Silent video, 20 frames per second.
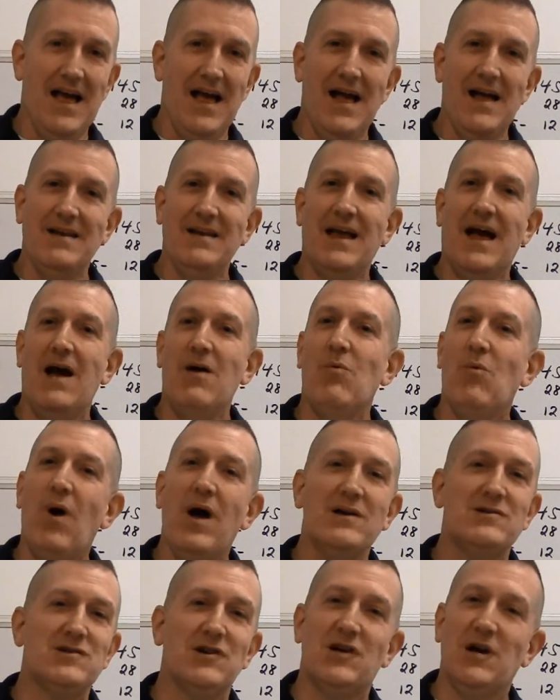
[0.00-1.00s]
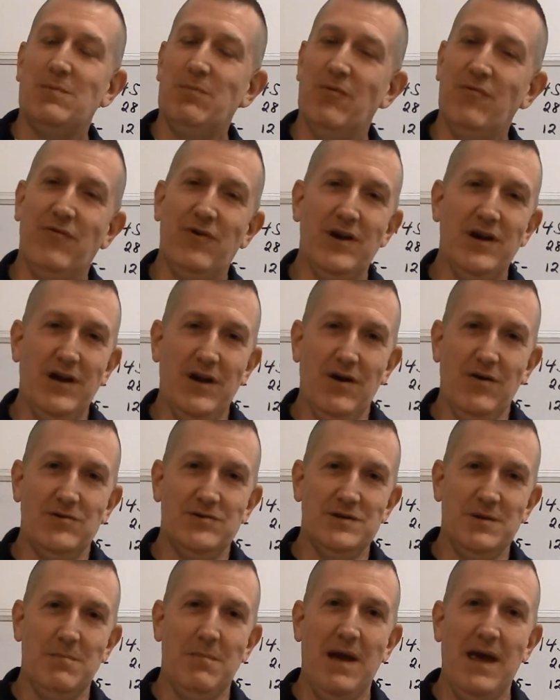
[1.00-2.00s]
I, I, watched a couple
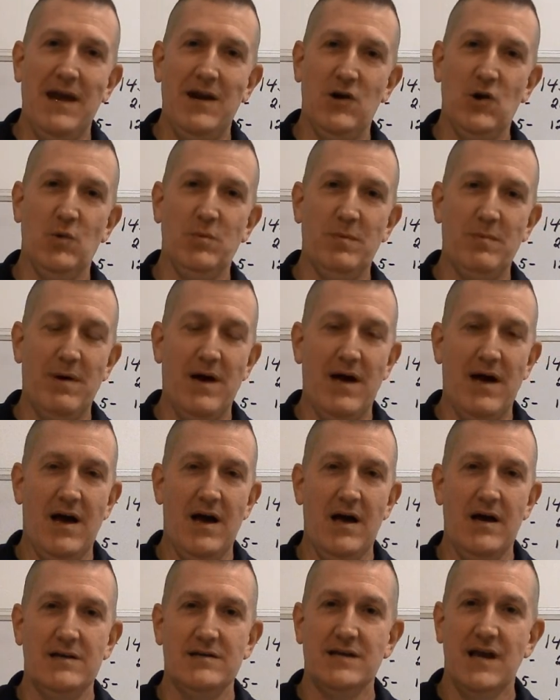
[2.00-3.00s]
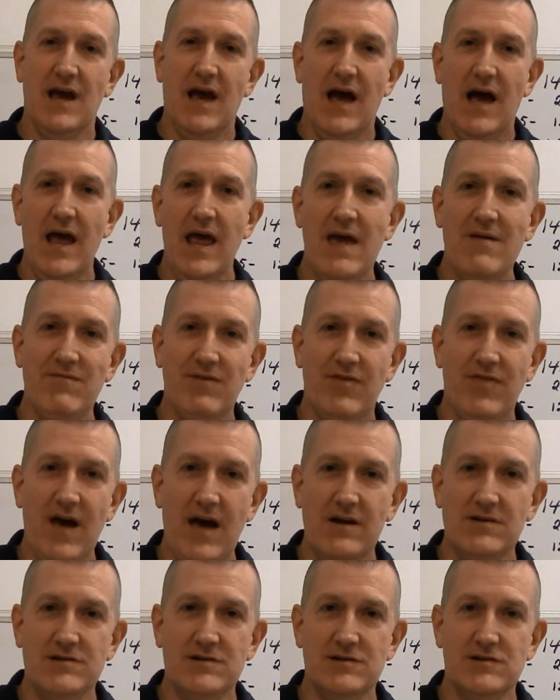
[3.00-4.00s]
videos and man, it opened my eyes. I have a
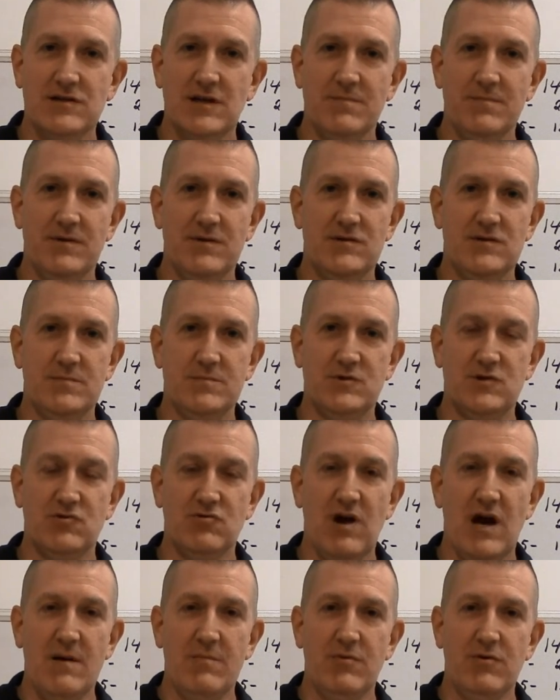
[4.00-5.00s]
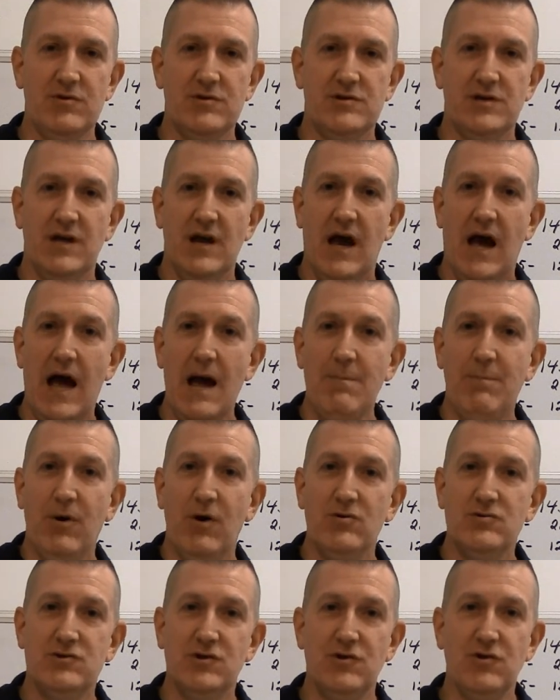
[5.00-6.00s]
thousand something subscribers. I
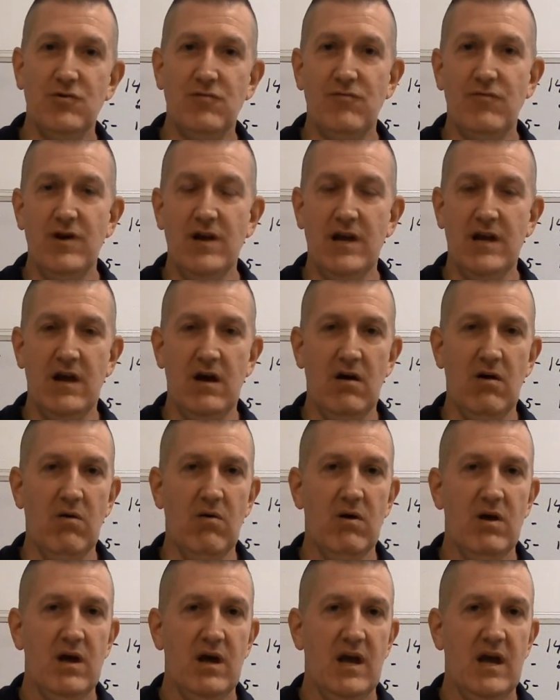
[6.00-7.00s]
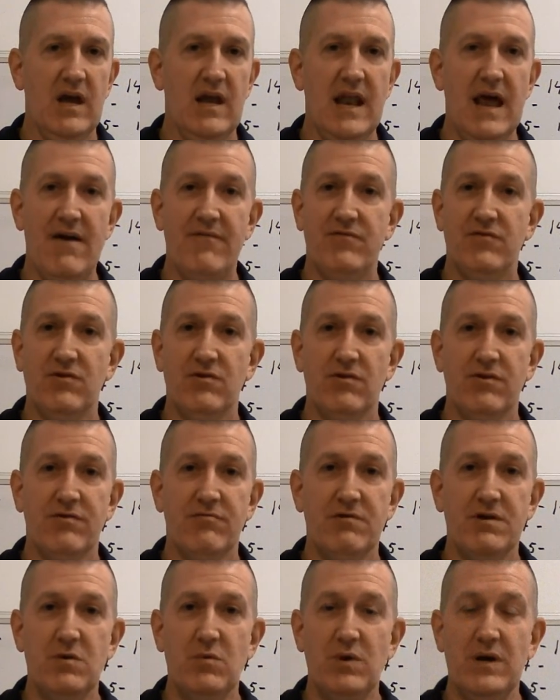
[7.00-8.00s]
post a new video and after
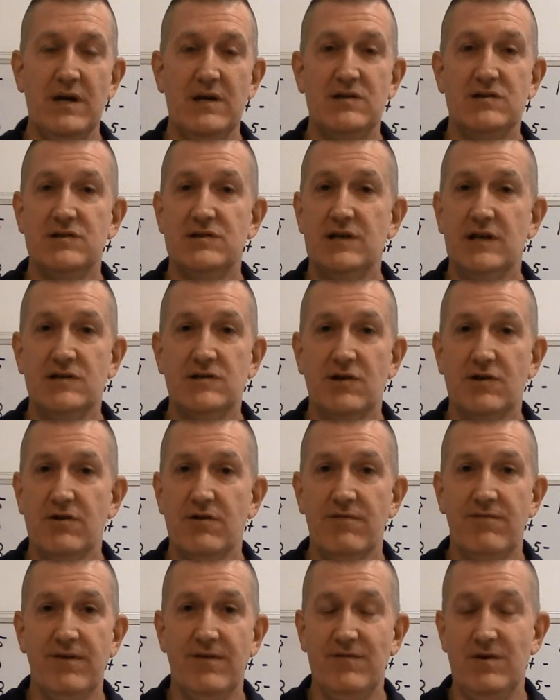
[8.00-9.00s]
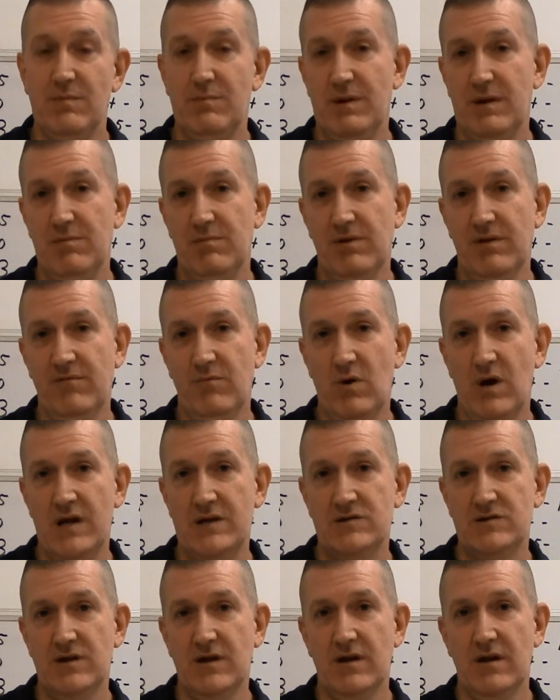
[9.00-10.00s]
three weeks, 650 people have
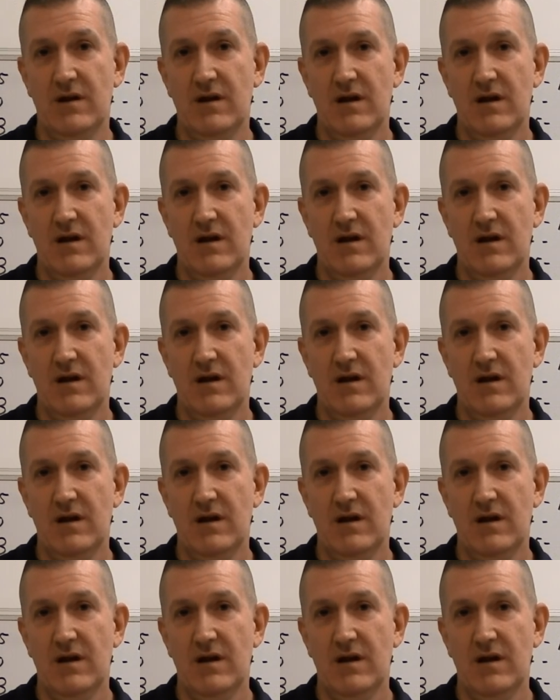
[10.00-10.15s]
watched it.